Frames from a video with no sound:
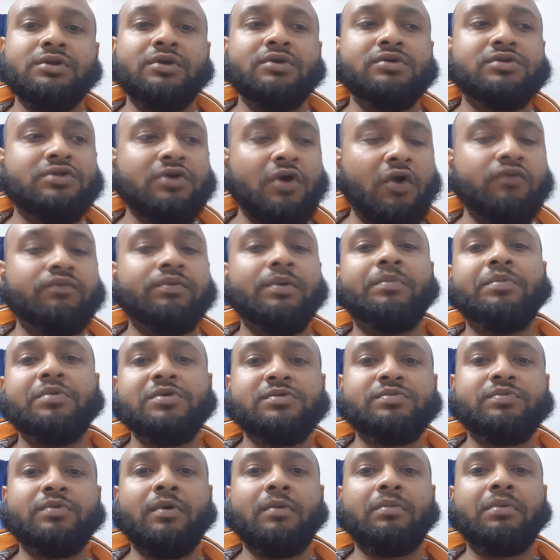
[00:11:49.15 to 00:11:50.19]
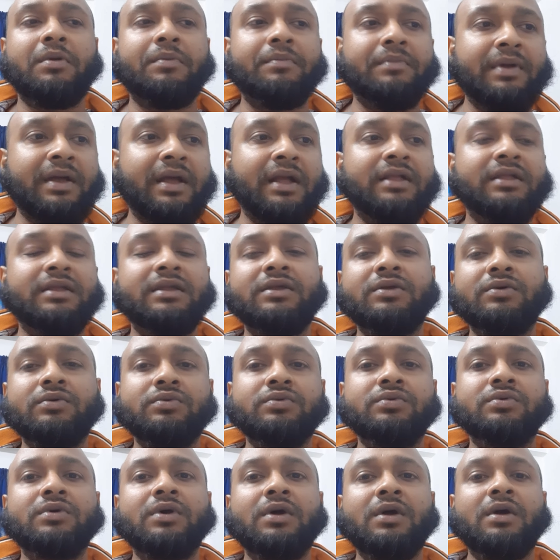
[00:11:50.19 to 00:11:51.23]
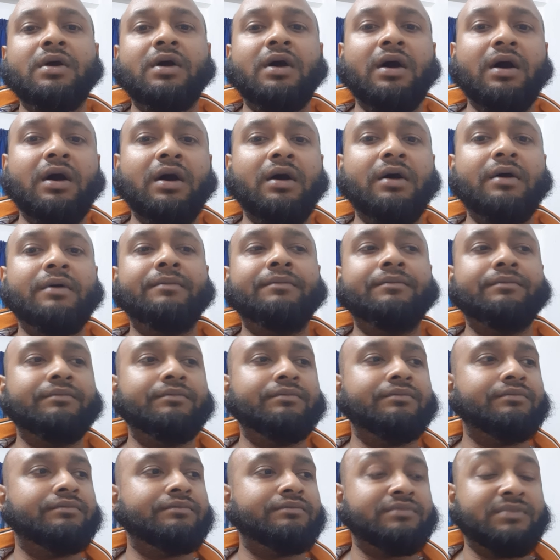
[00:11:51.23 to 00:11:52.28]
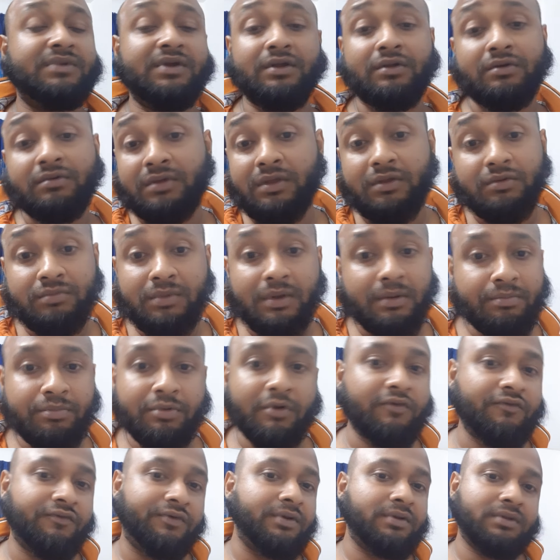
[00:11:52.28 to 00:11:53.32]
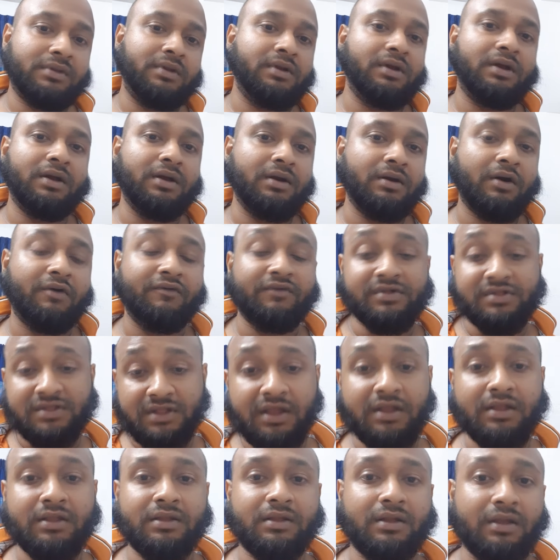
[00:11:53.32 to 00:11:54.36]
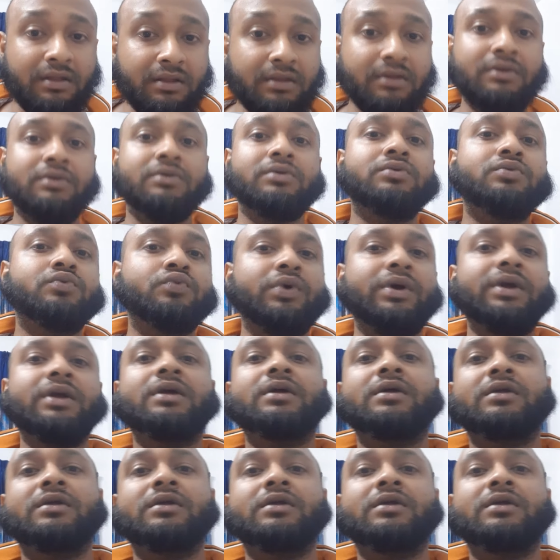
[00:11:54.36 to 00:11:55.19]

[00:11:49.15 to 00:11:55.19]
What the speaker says: you solve people's problem, and you make profit, obviously in a good way.